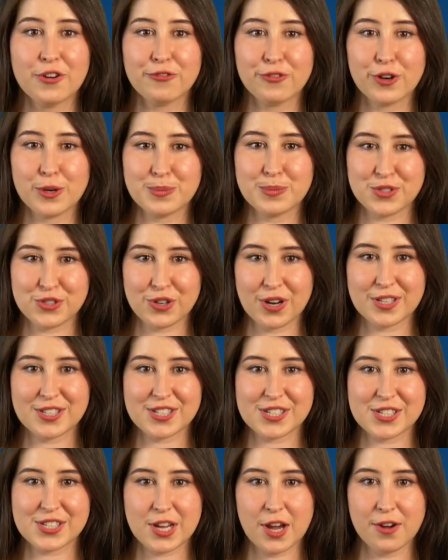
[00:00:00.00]
From drug
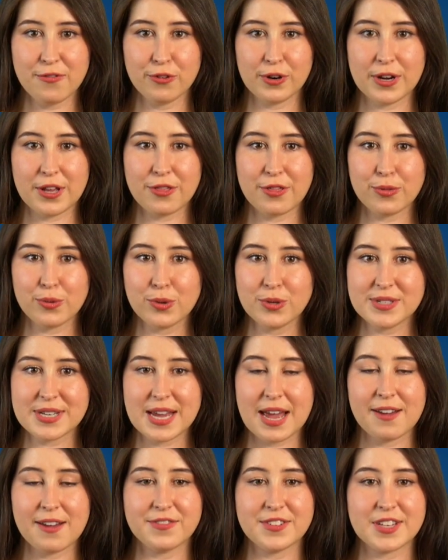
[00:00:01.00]
discovery through to
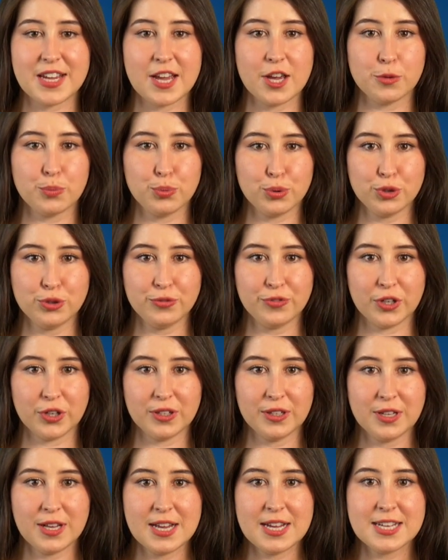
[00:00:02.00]
FDA
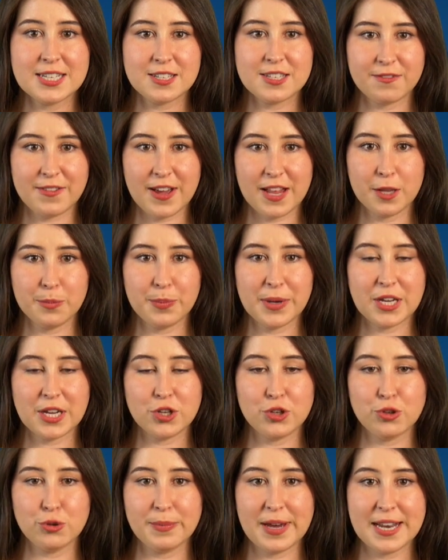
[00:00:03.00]
approval, Developing
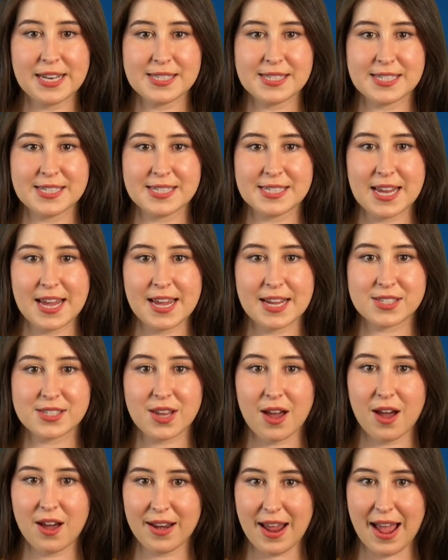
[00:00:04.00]
a new medicine takes,
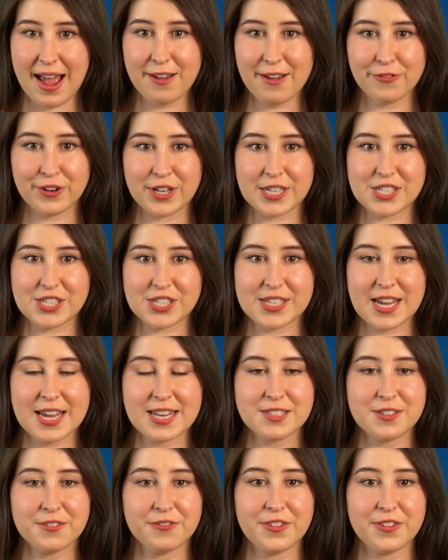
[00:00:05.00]
on average,
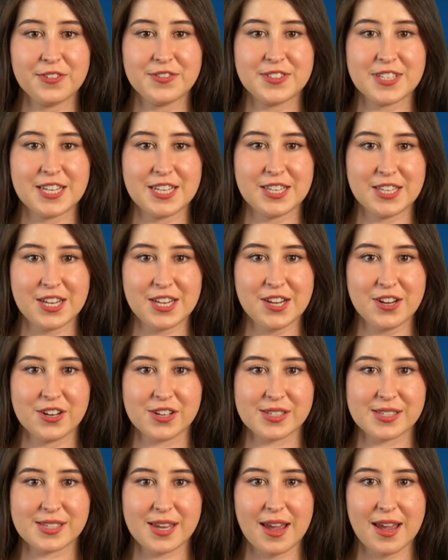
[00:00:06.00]
10 to 15 years